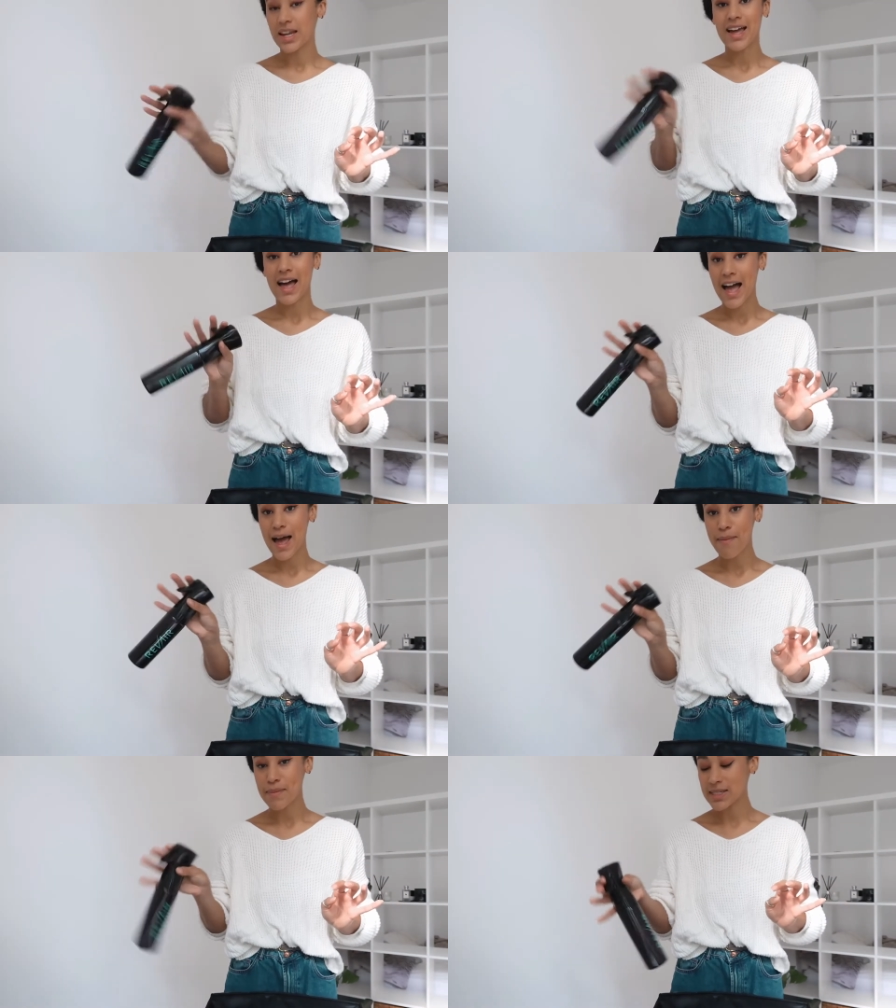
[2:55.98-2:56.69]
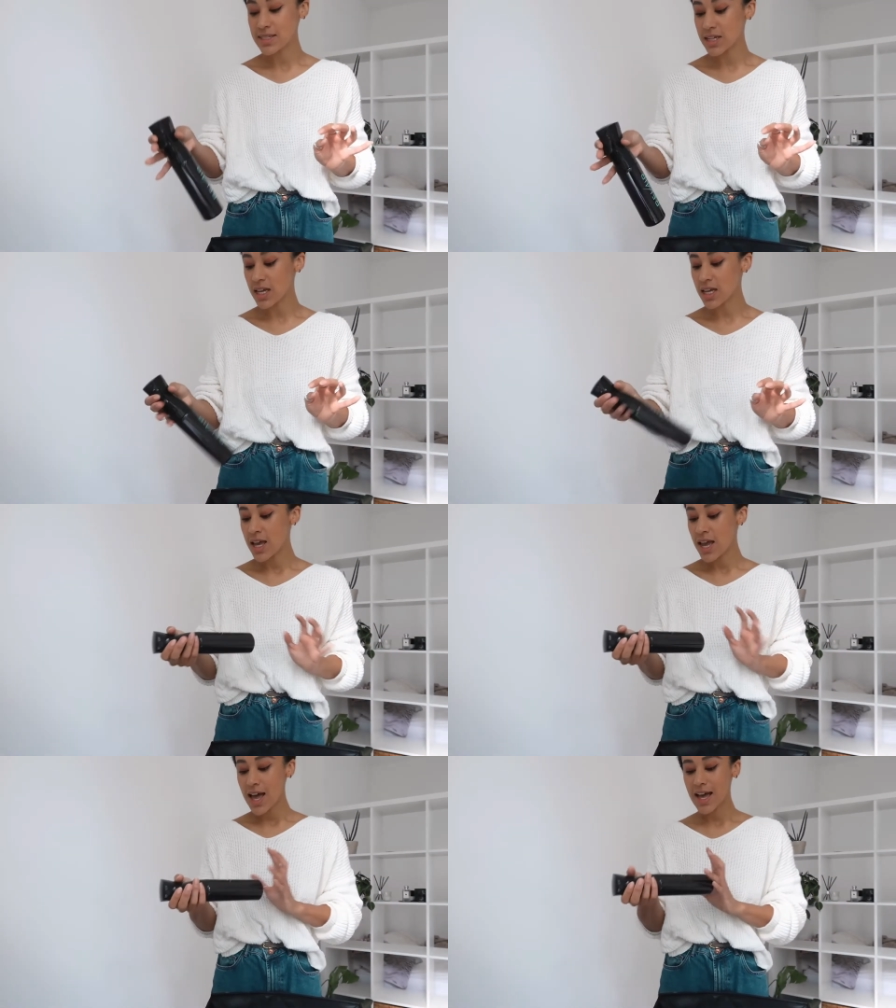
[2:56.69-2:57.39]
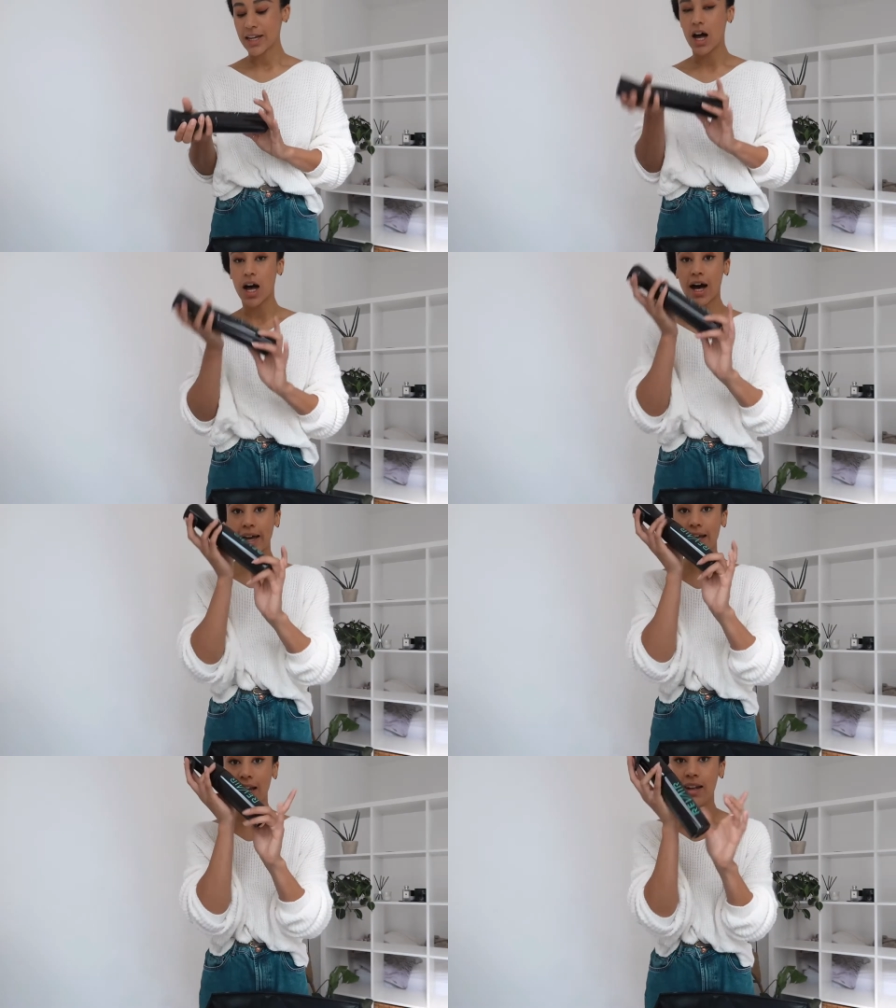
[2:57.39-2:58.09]
like a hair mister, and
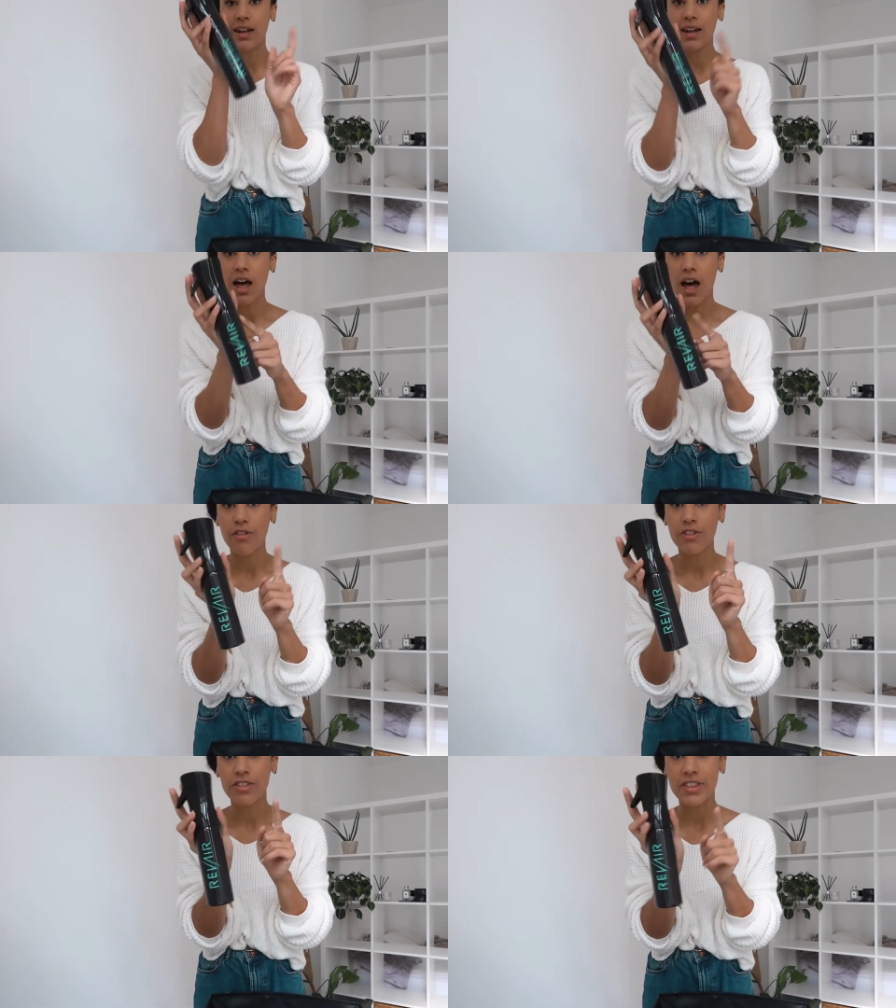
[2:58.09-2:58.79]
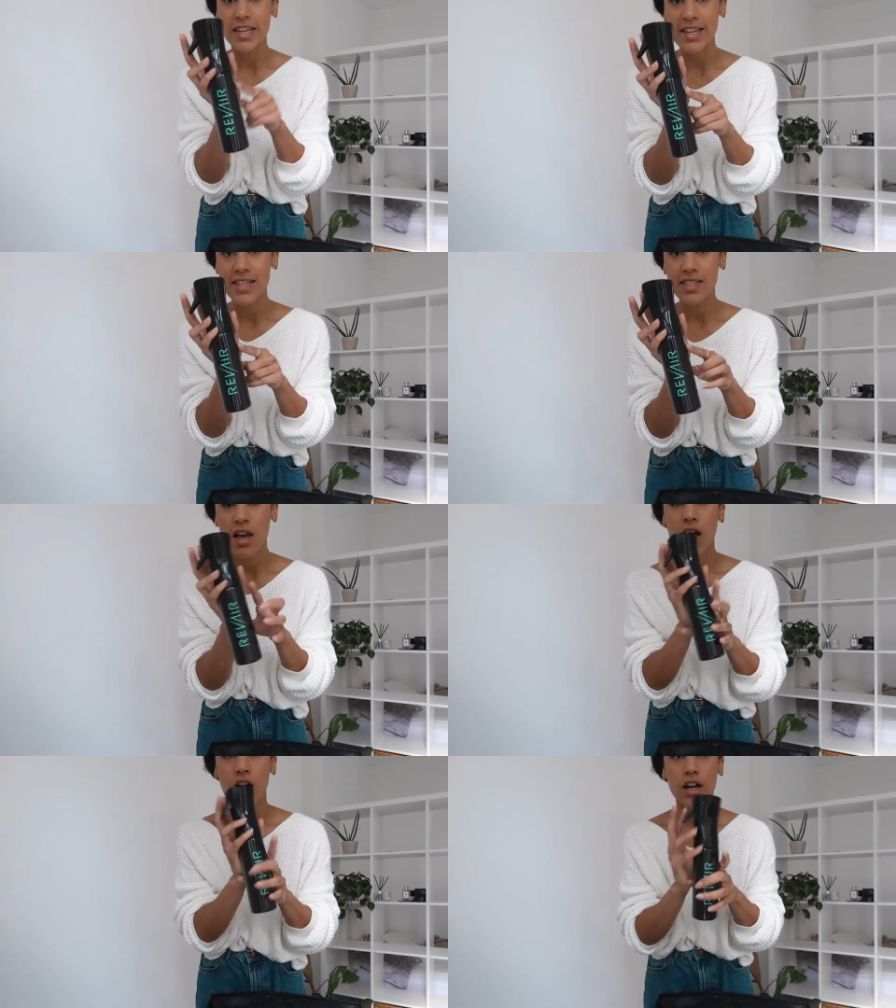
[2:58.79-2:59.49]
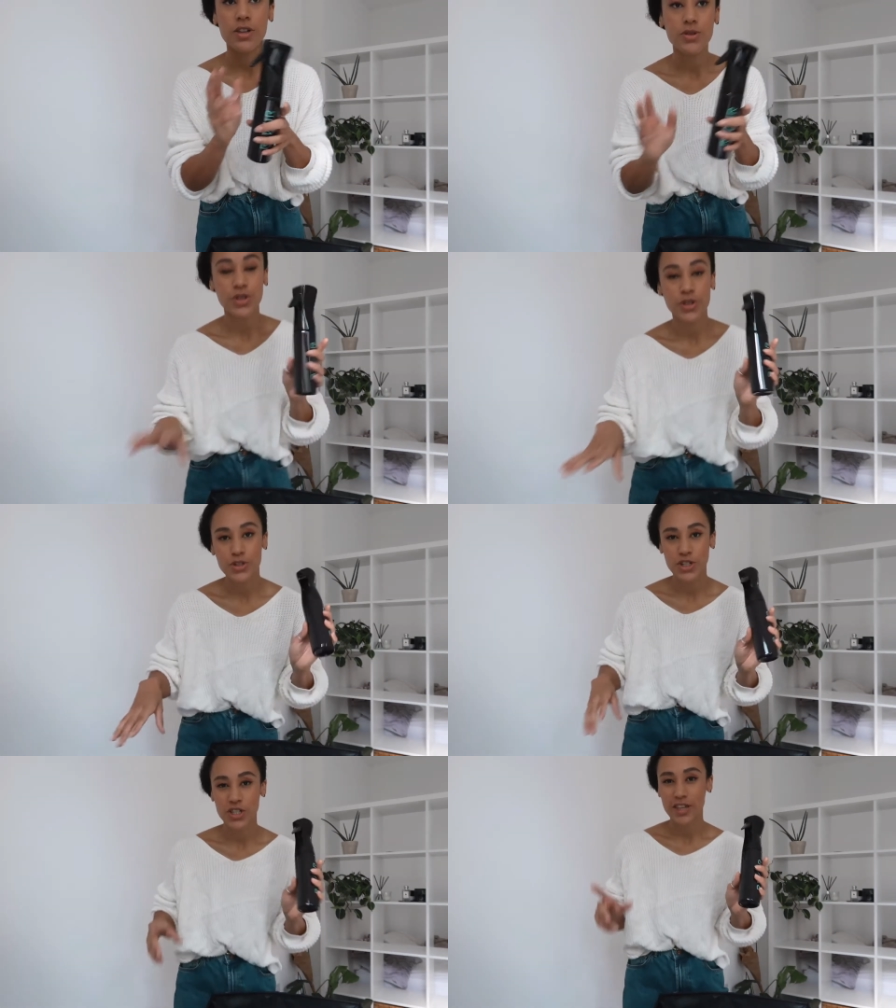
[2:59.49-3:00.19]
I love these. I used to
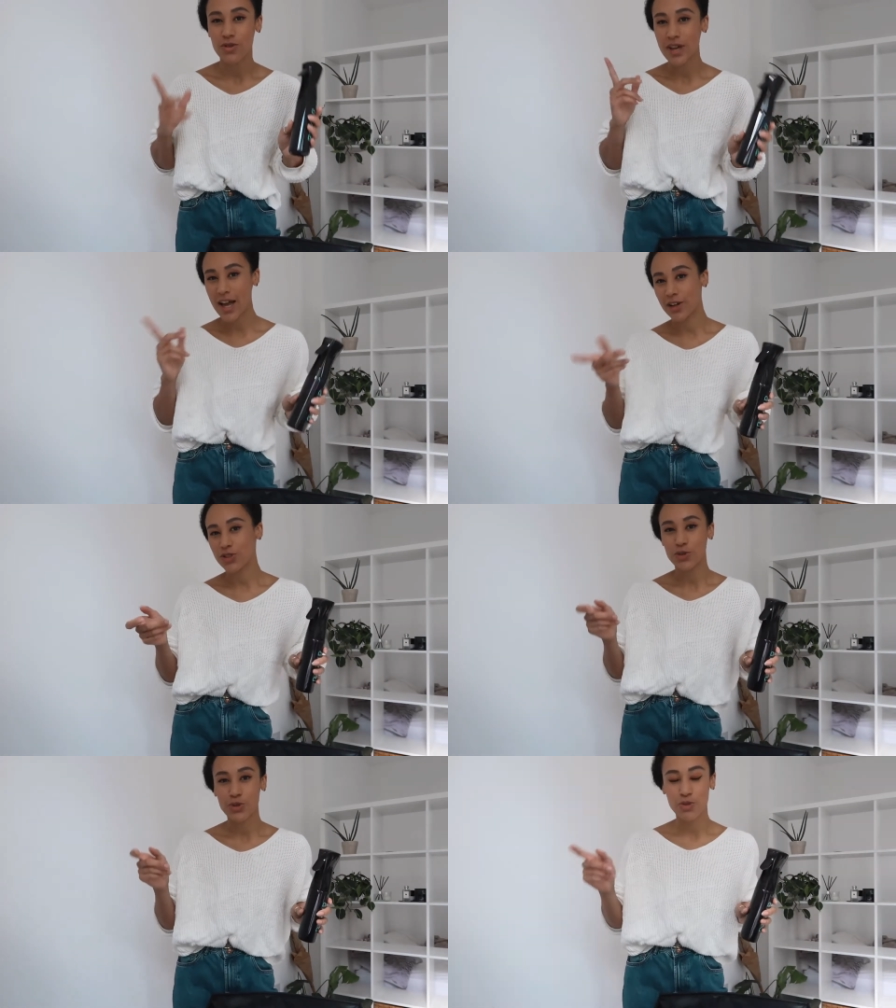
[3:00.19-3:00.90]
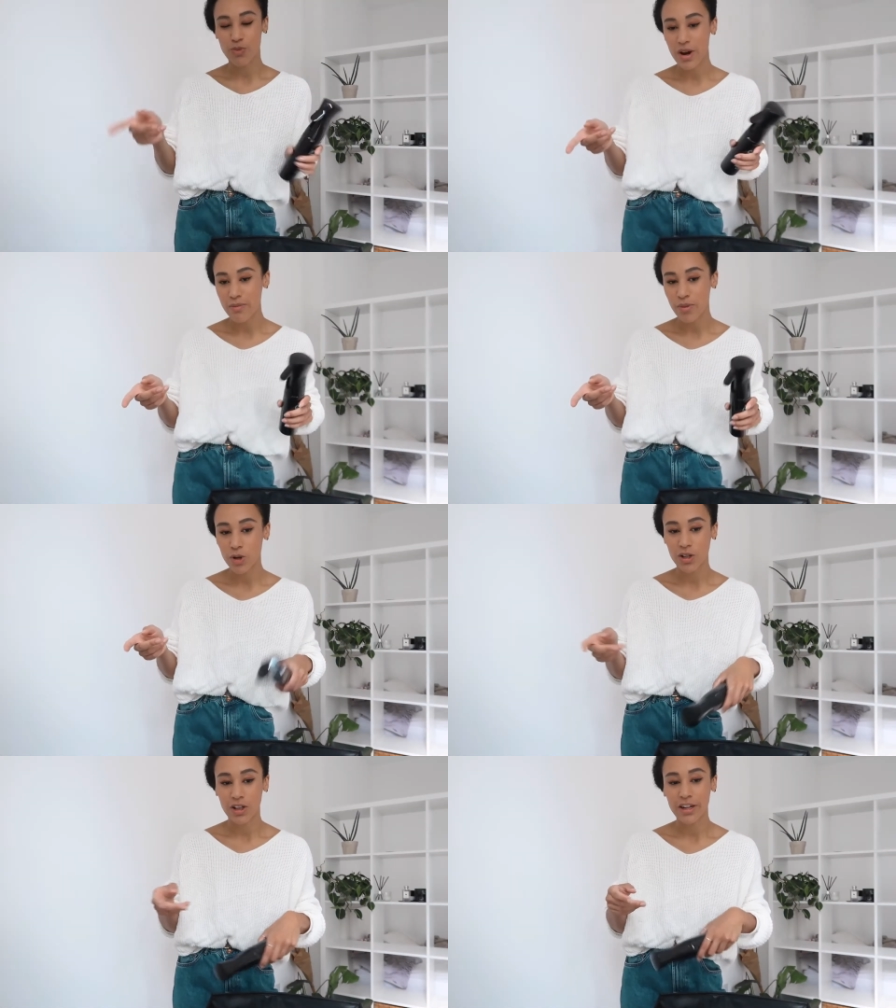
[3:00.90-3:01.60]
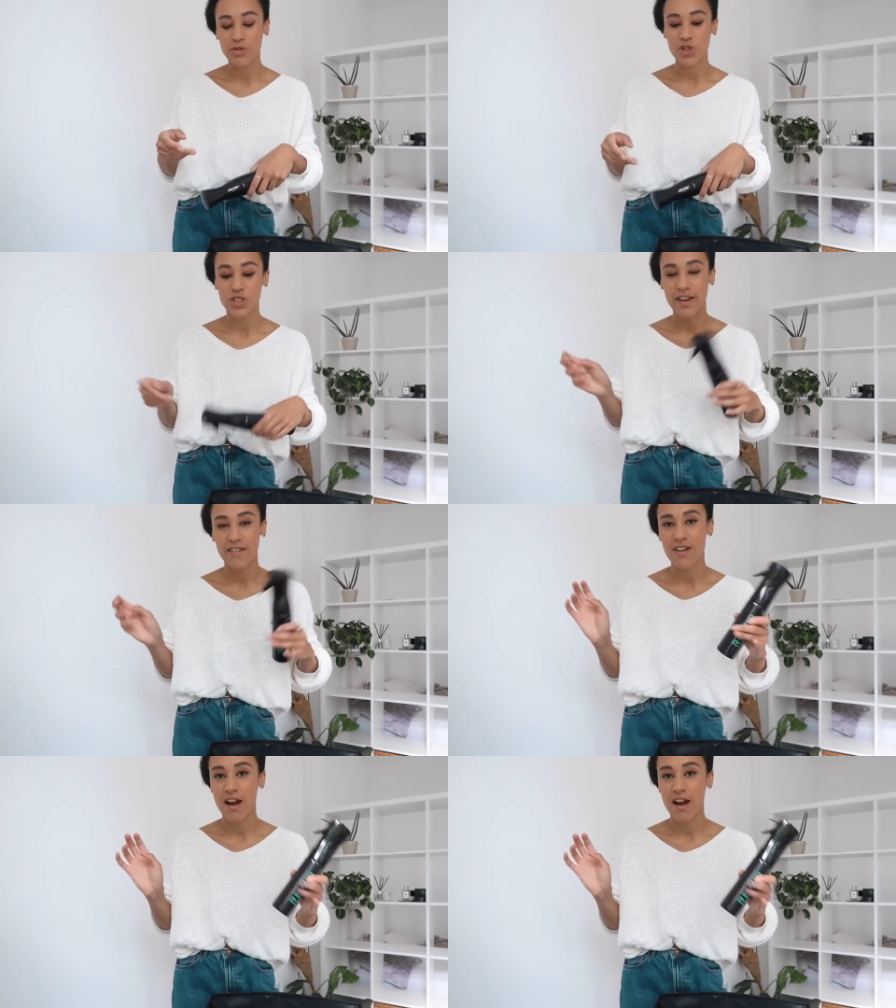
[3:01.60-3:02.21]
use just like your casual spray bottle and it was just like